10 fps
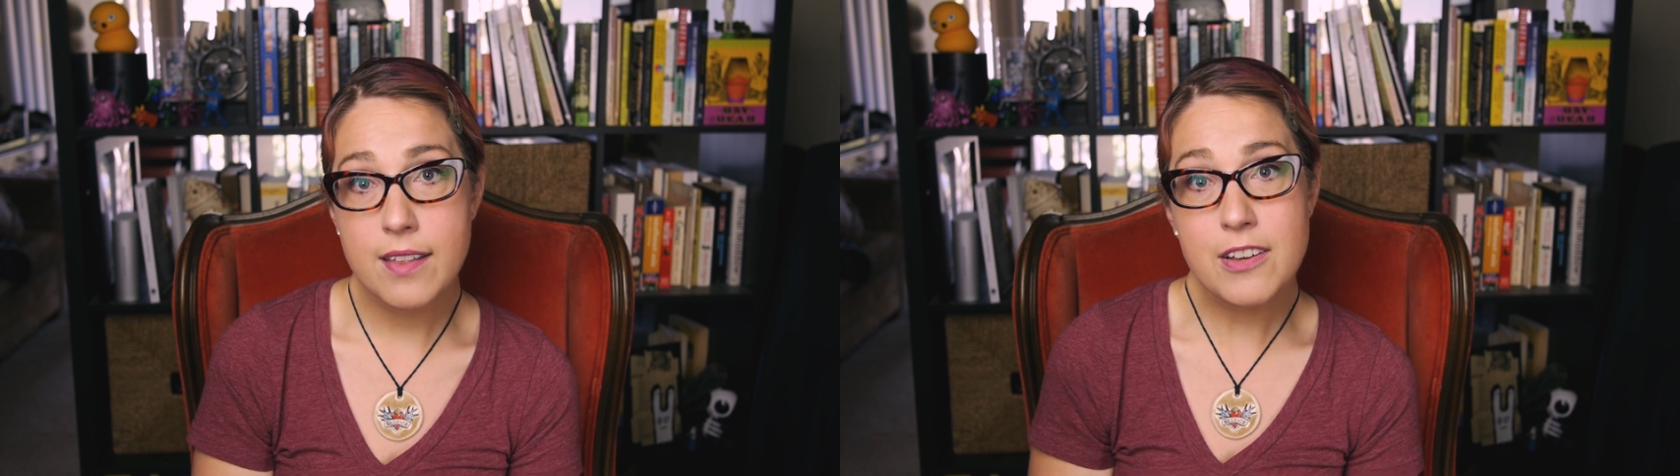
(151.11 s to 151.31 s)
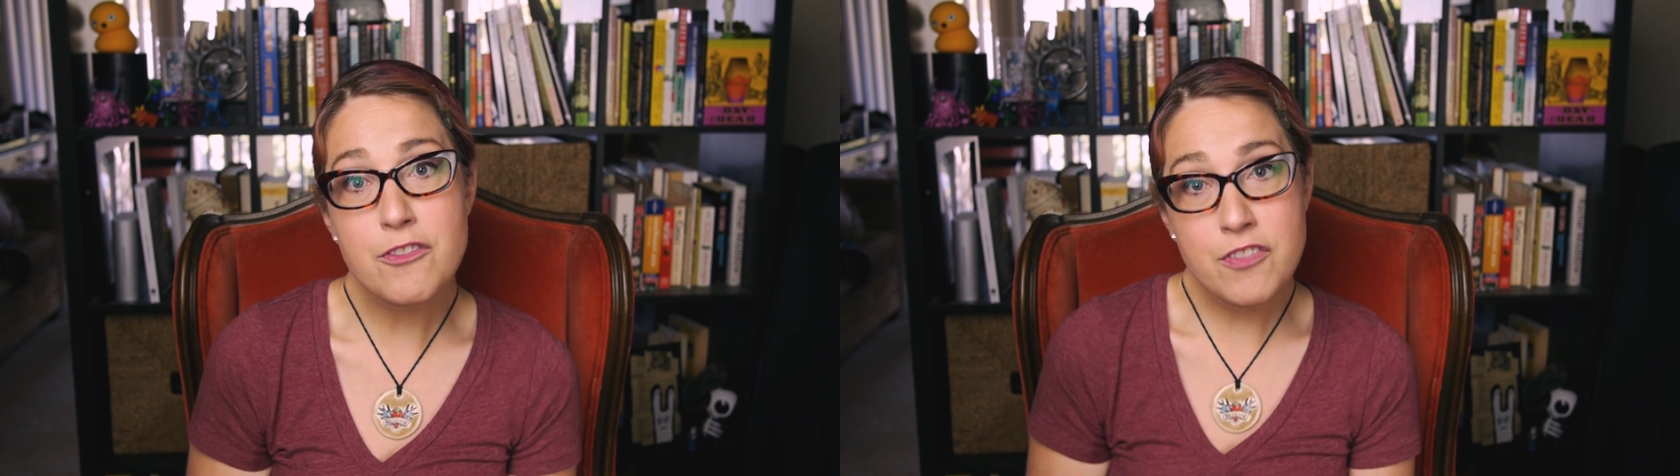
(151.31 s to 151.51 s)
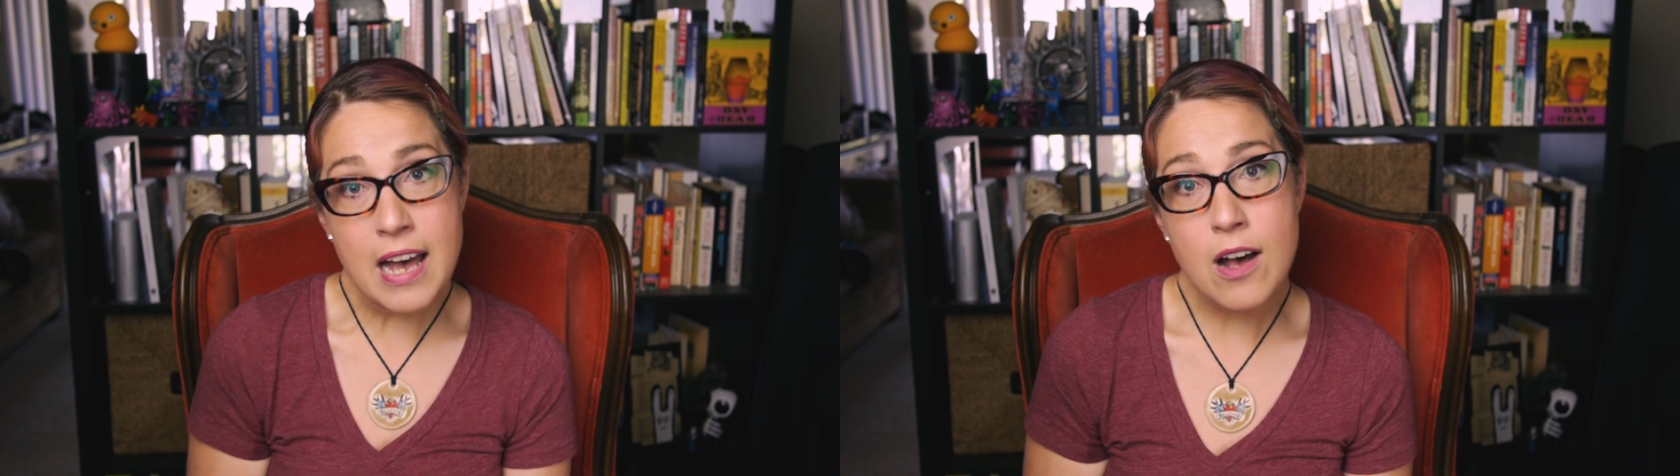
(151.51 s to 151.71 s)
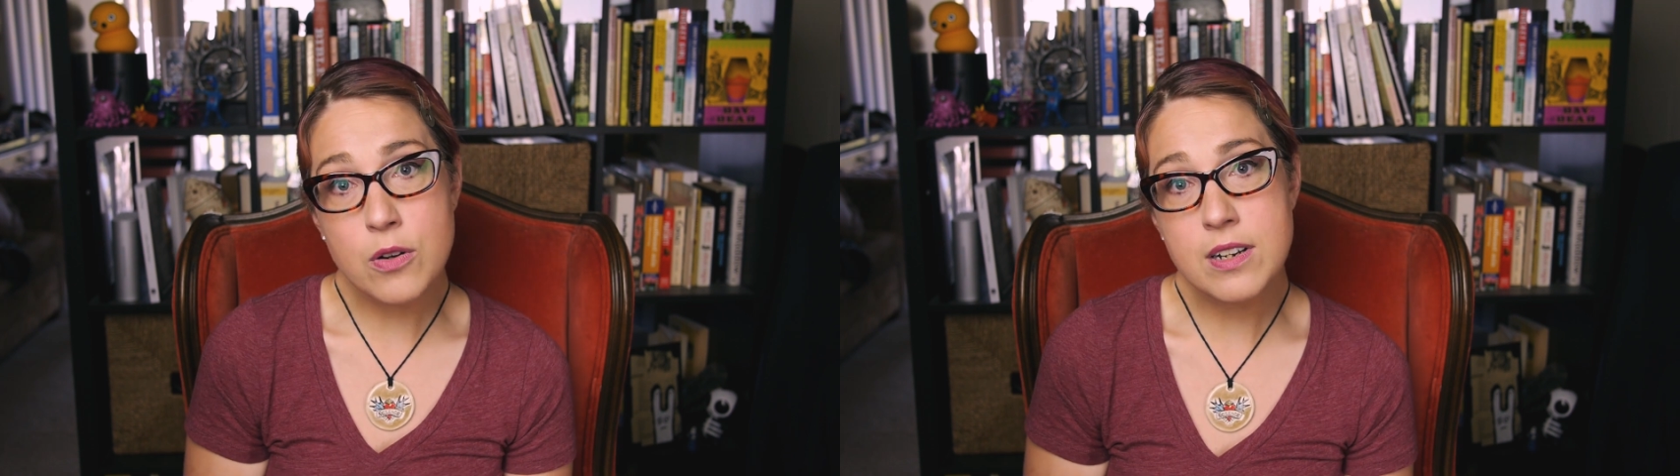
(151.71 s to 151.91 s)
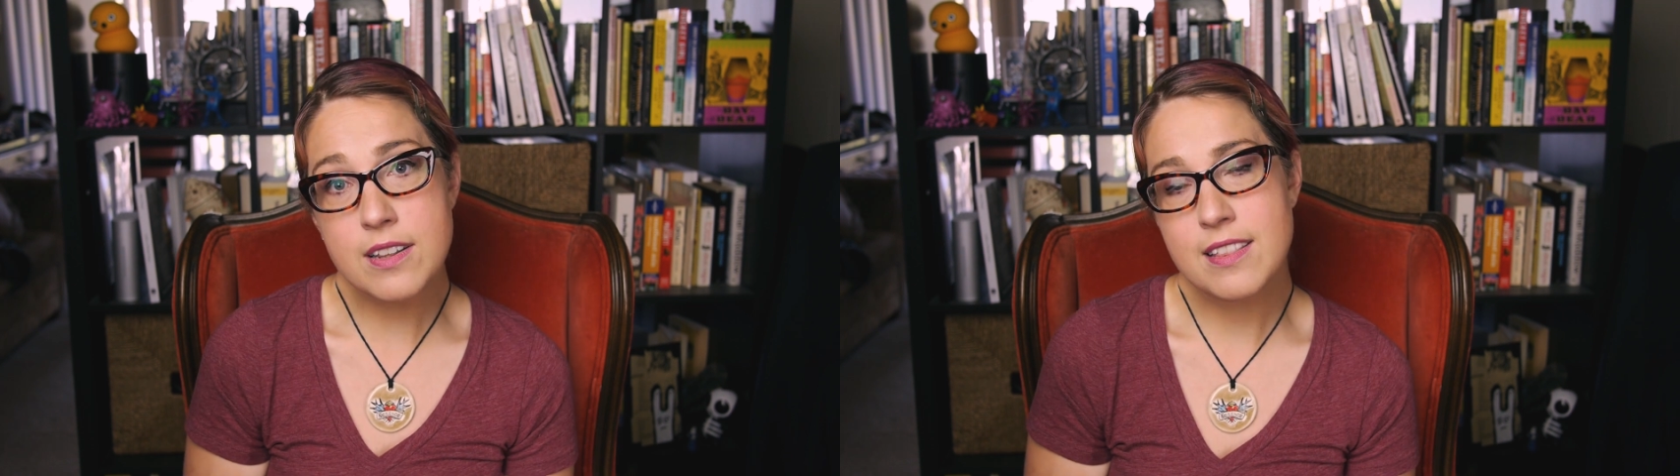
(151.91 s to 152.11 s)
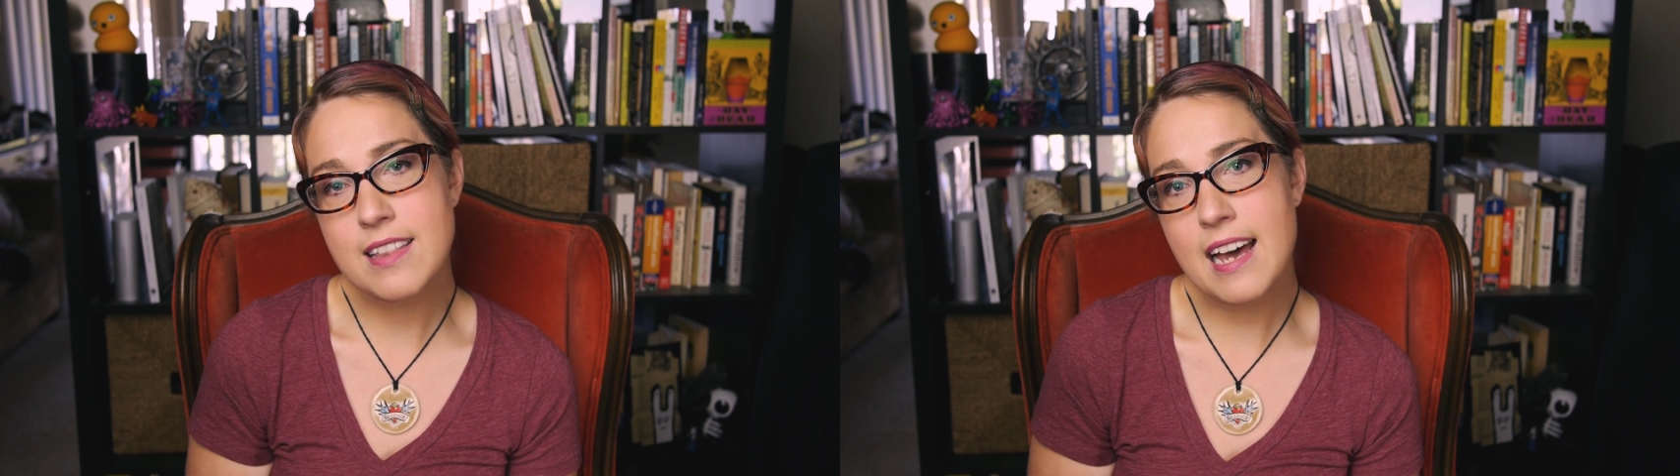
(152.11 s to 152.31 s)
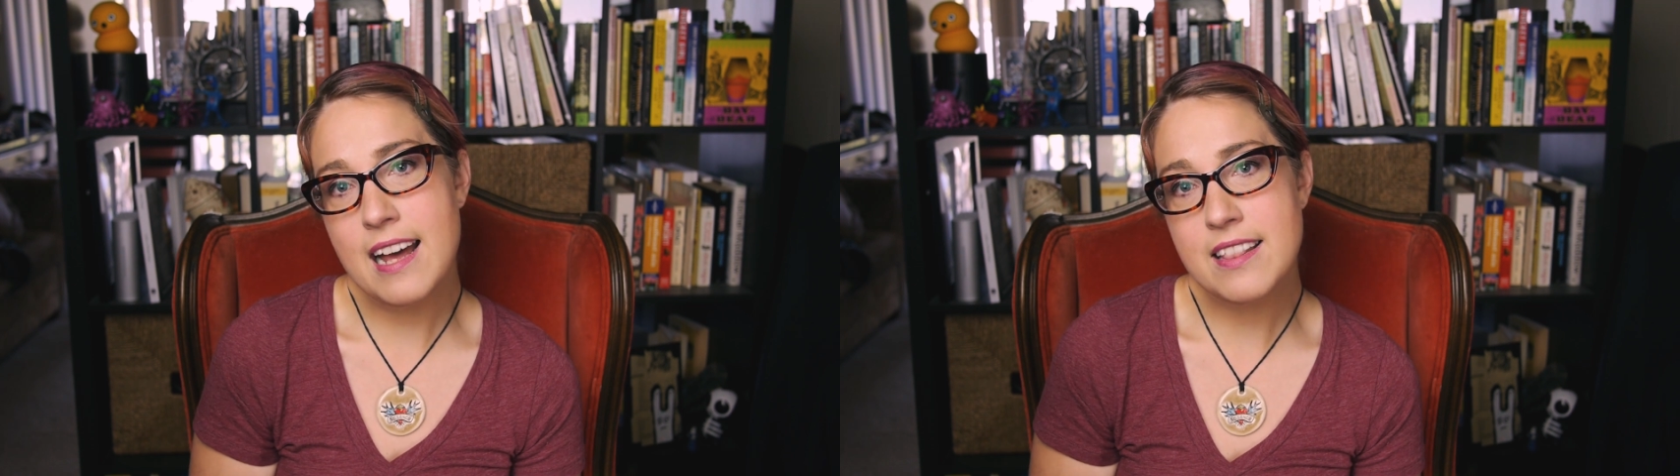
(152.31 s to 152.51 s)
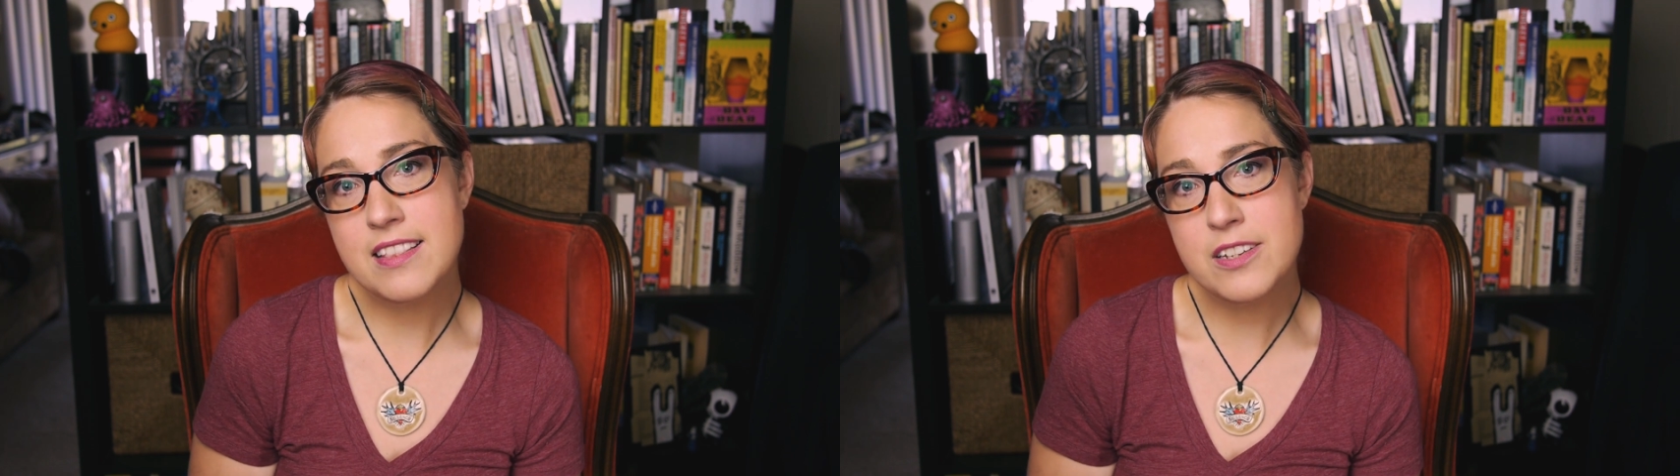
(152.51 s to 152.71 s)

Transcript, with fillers: they found that